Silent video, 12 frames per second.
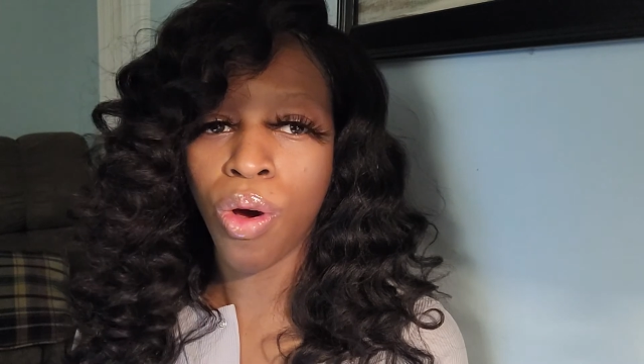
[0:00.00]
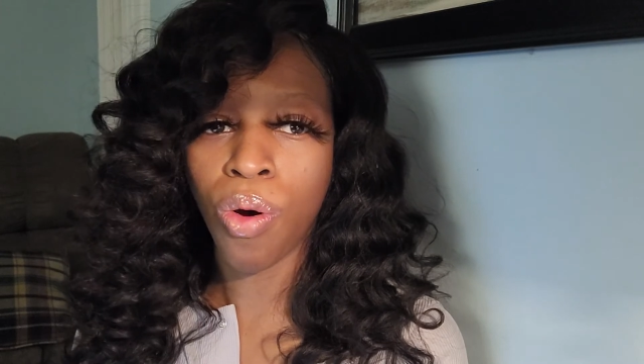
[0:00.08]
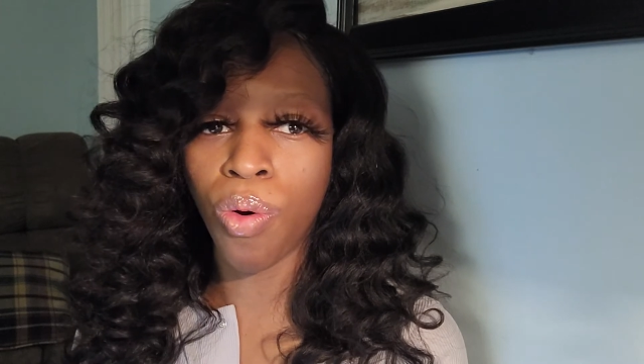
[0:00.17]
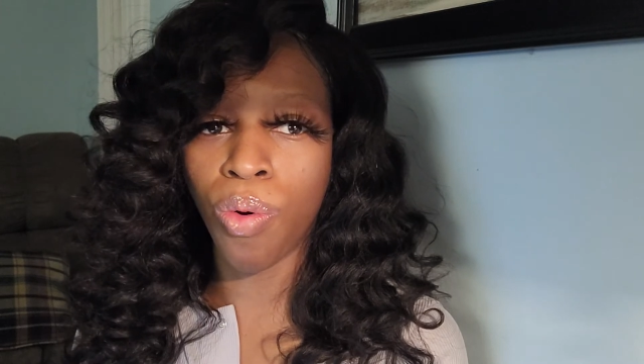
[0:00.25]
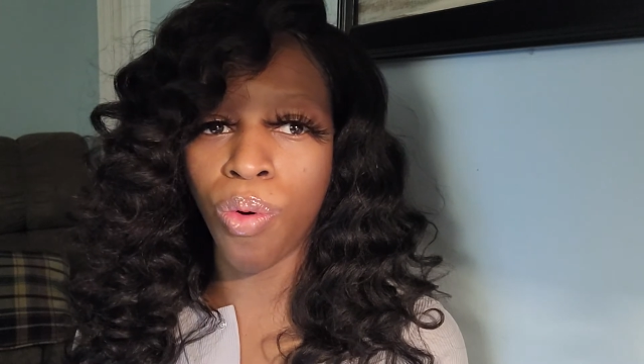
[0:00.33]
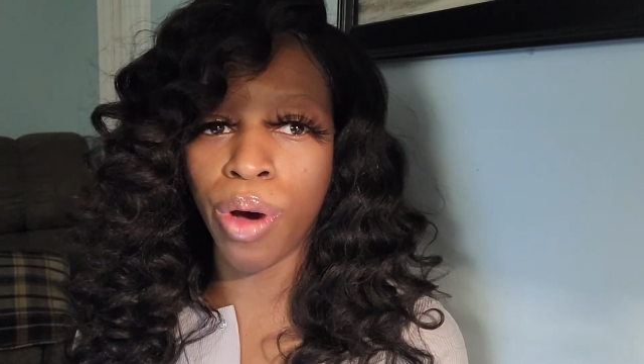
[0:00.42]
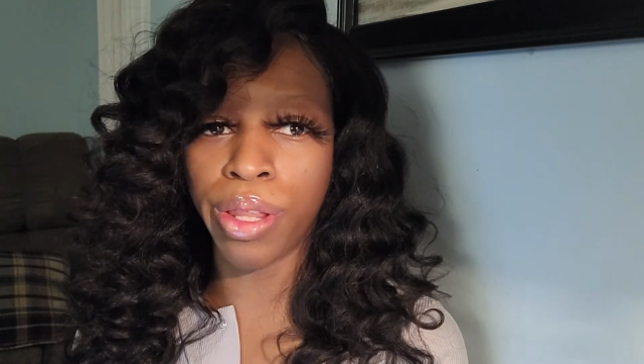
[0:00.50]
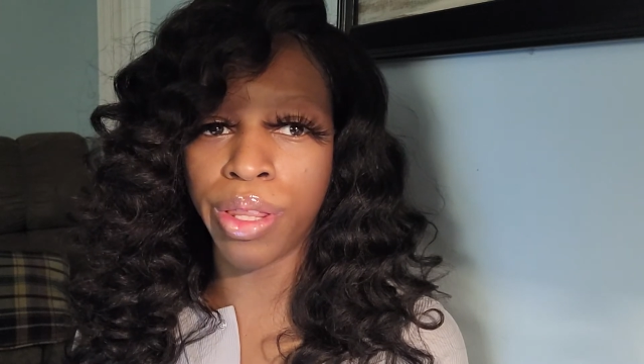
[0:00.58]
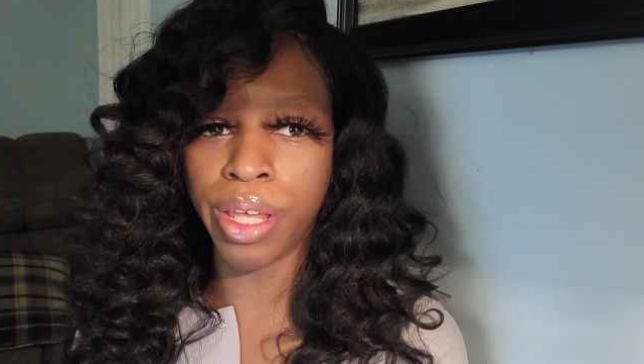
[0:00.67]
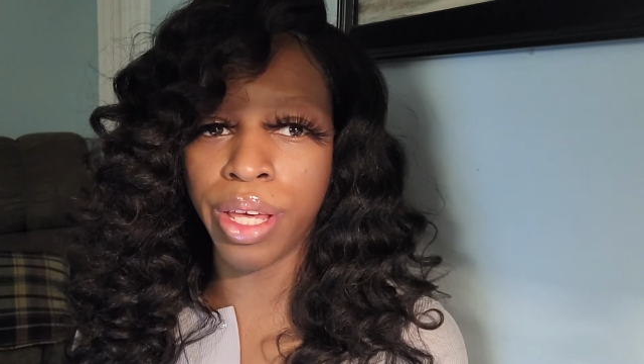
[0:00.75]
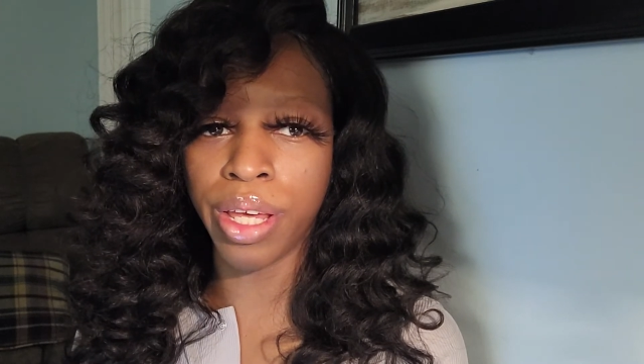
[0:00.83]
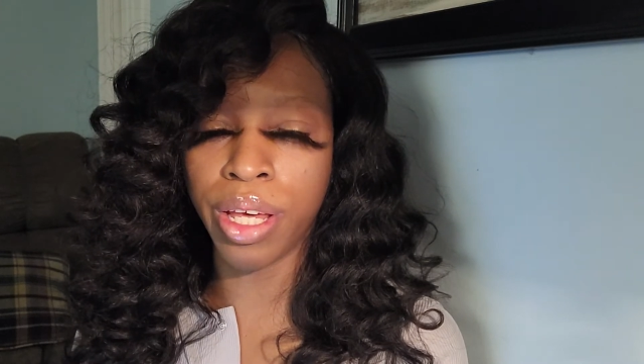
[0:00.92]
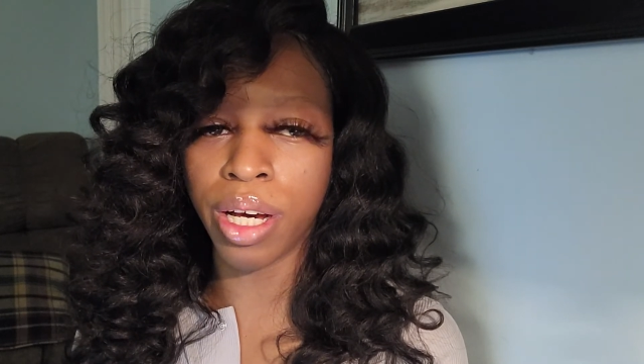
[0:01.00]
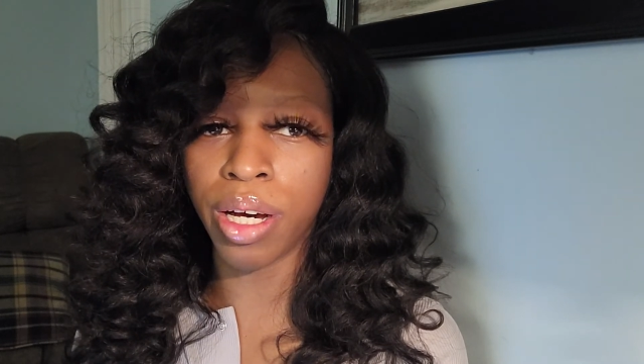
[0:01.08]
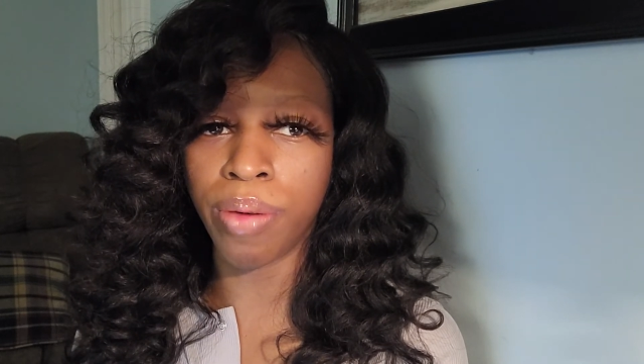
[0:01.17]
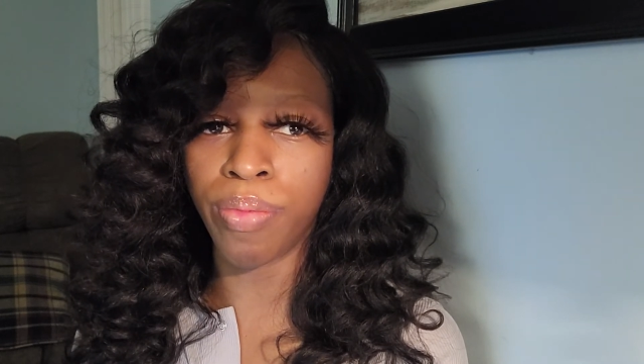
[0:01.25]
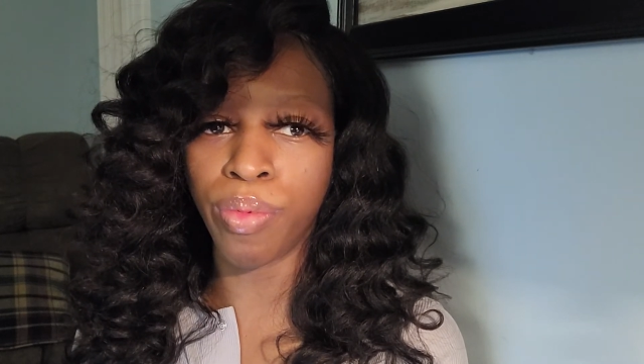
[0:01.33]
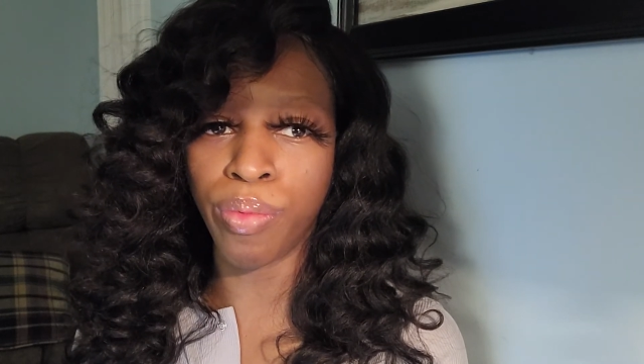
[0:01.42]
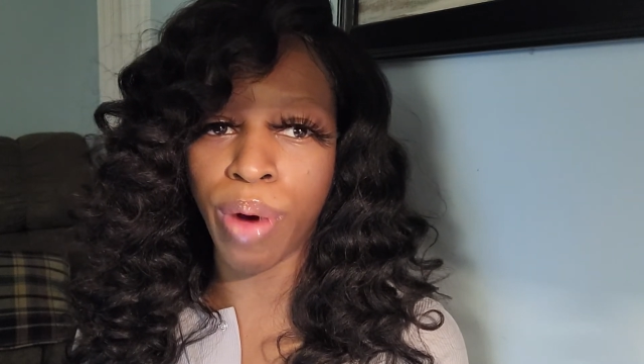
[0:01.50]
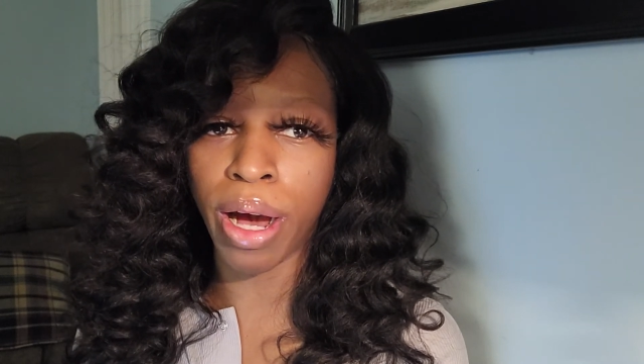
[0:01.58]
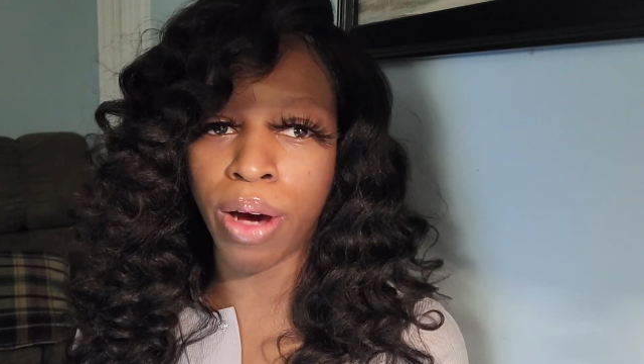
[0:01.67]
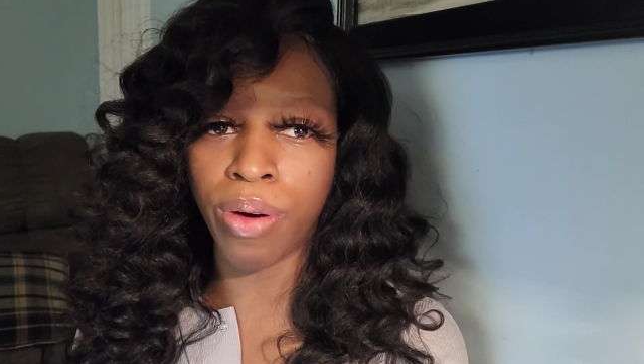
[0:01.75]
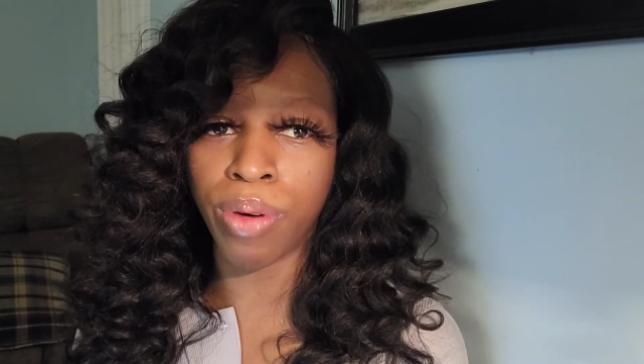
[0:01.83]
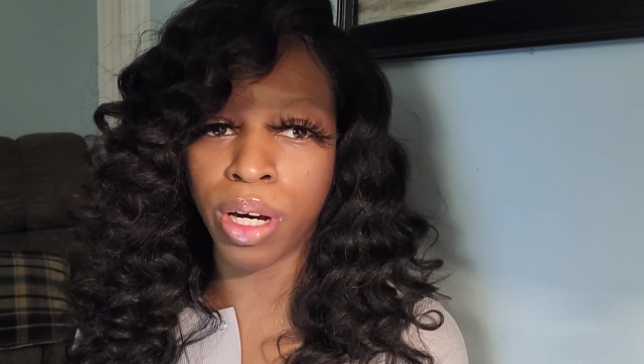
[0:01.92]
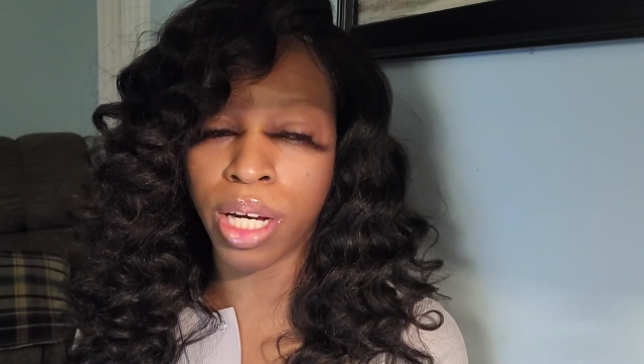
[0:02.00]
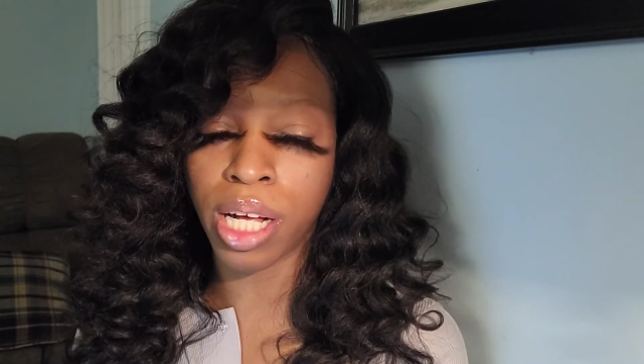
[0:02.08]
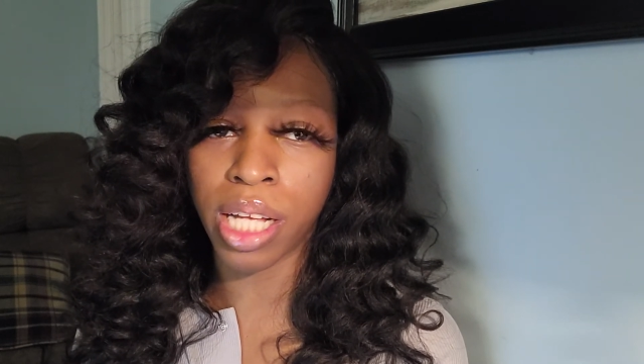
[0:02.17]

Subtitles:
on the, while